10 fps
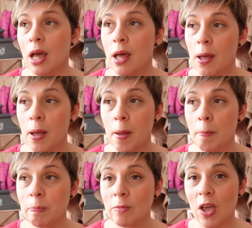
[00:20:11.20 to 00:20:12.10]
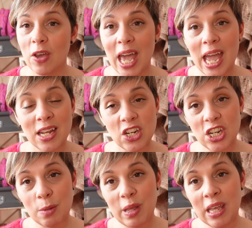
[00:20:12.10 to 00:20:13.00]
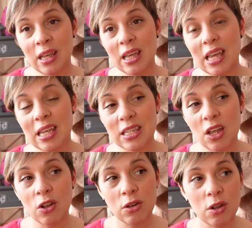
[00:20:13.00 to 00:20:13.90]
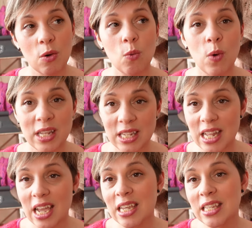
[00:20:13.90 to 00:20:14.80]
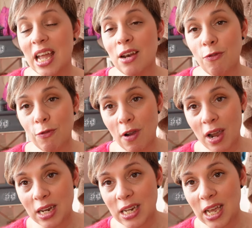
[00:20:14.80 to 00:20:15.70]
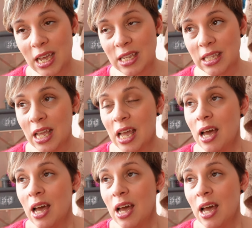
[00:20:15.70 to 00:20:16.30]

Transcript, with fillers: Again, shipping is on Wednesdays and Fridays.